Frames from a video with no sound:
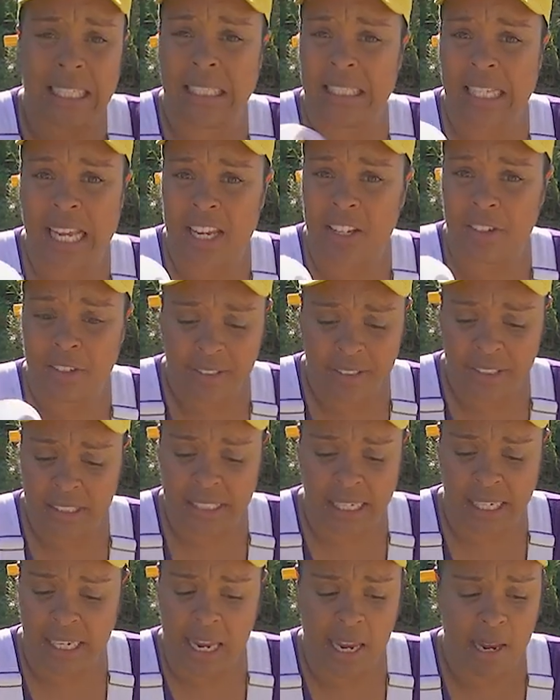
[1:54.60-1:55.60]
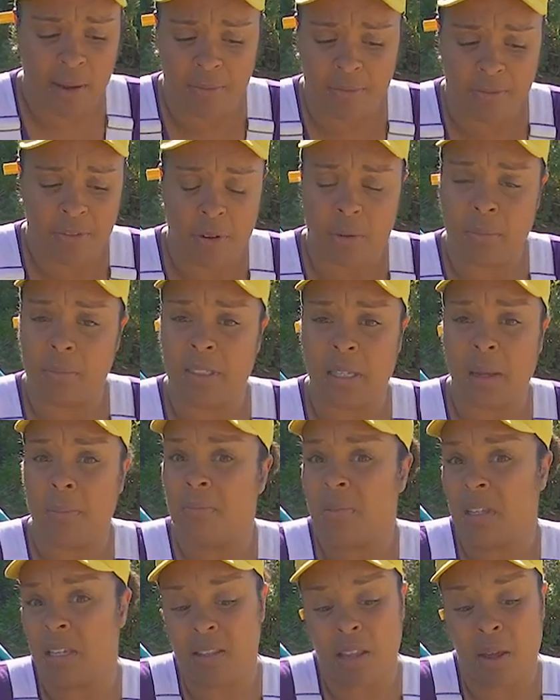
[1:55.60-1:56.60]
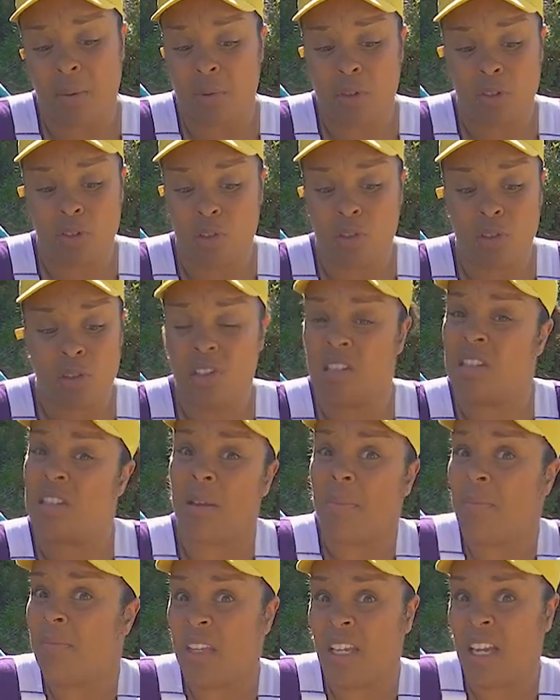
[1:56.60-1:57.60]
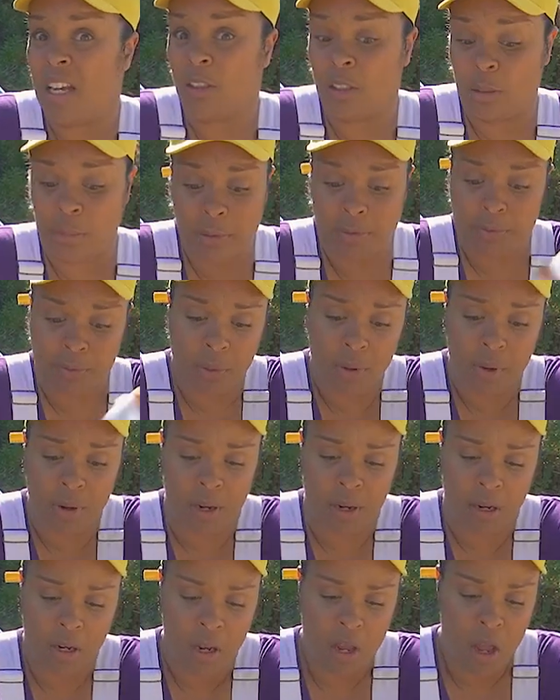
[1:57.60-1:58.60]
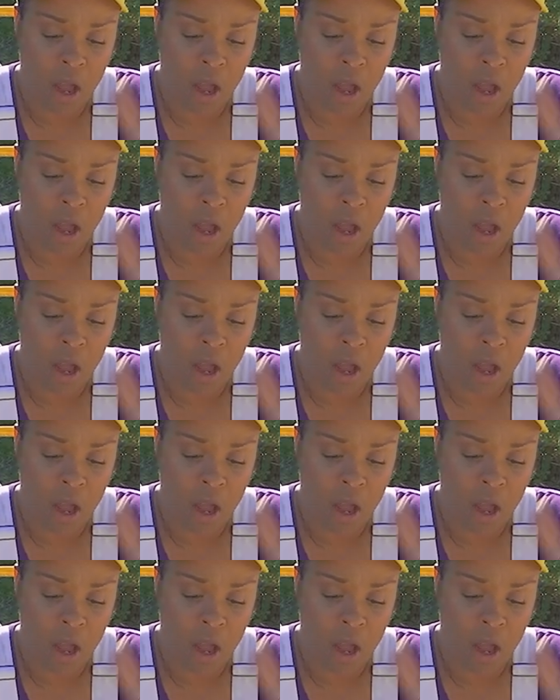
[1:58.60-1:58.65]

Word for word: containers that came from something that was used as something else before.